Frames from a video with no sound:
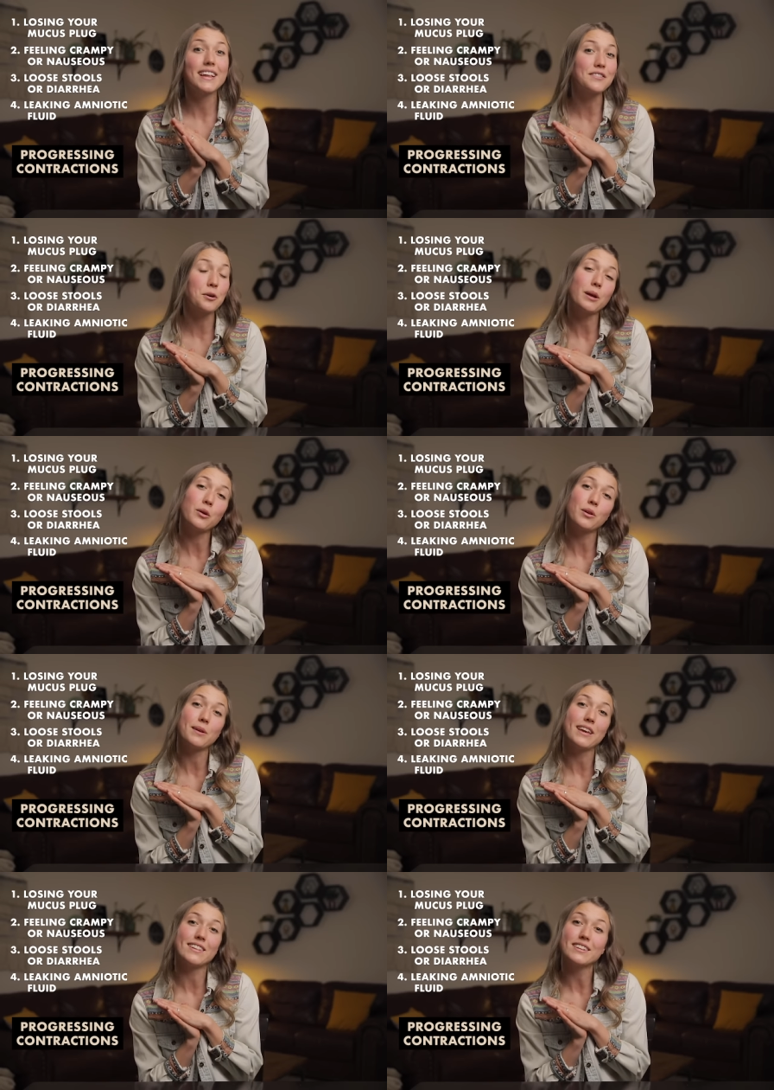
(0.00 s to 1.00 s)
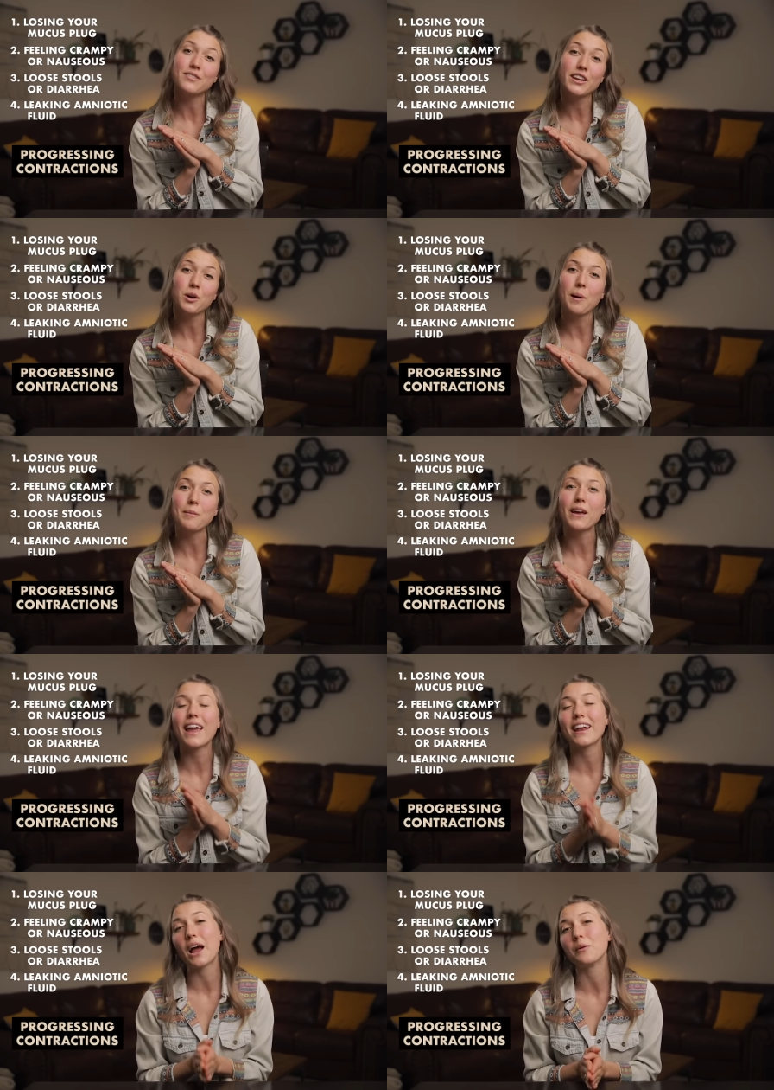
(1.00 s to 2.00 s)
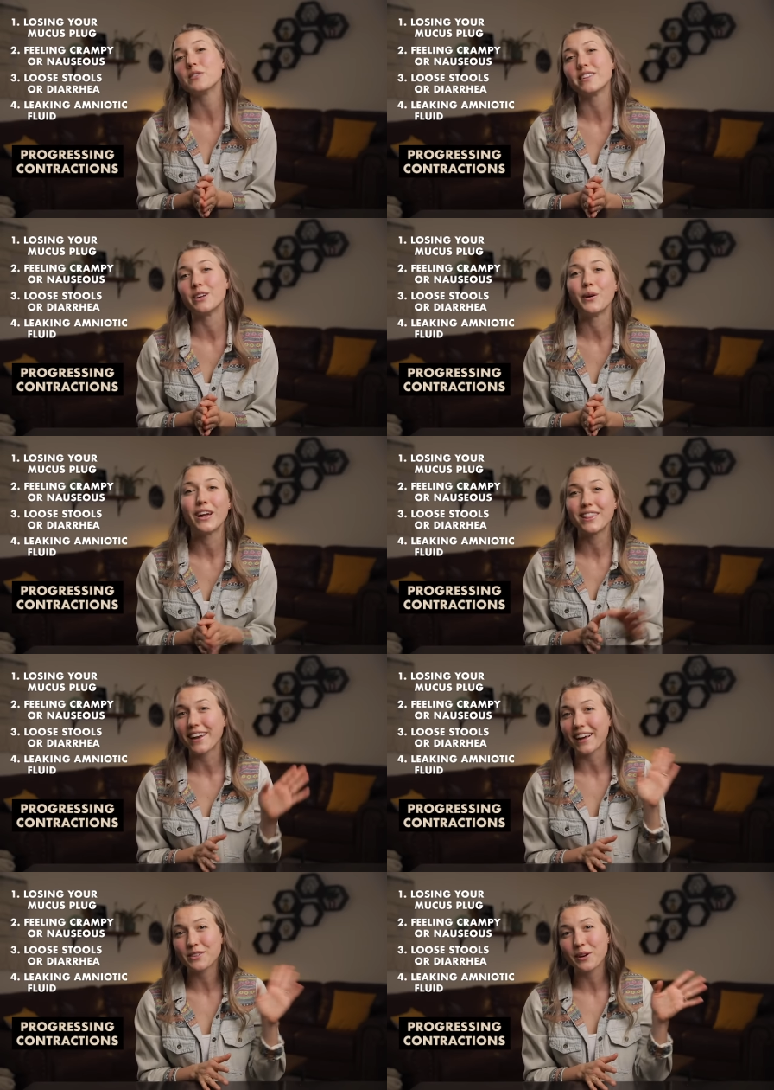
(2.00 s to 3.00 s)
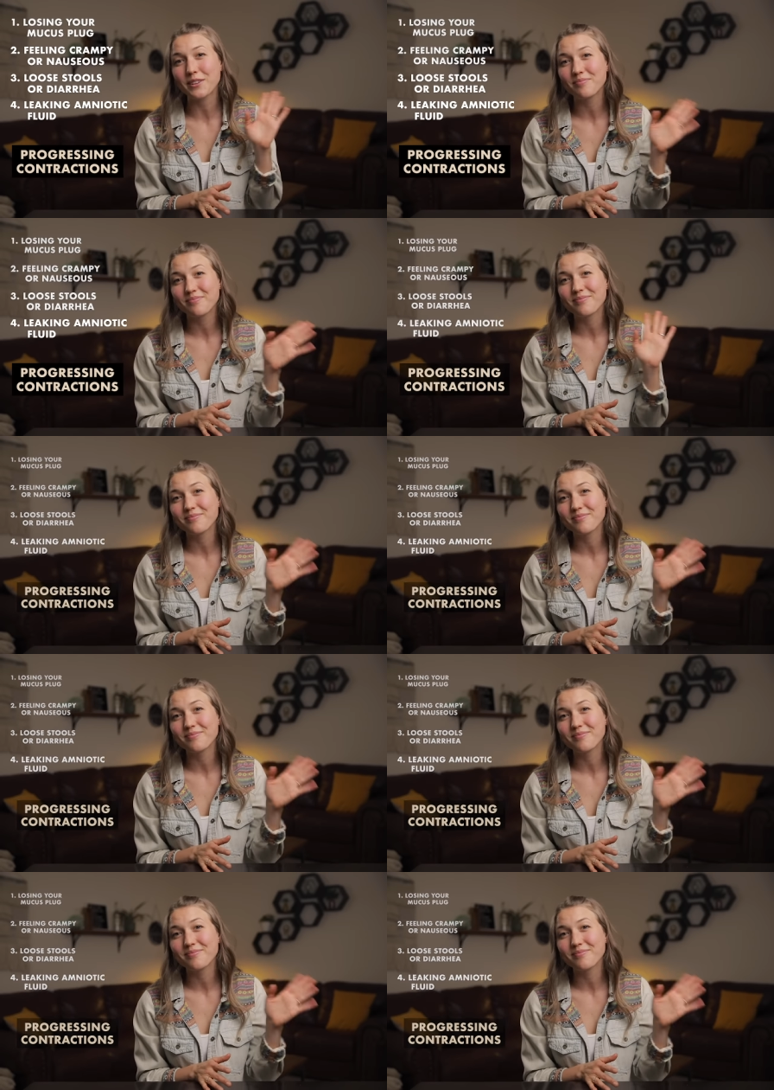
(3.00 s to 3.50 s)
Thanks for being with me in this video, Mama, and I will see you in the next one.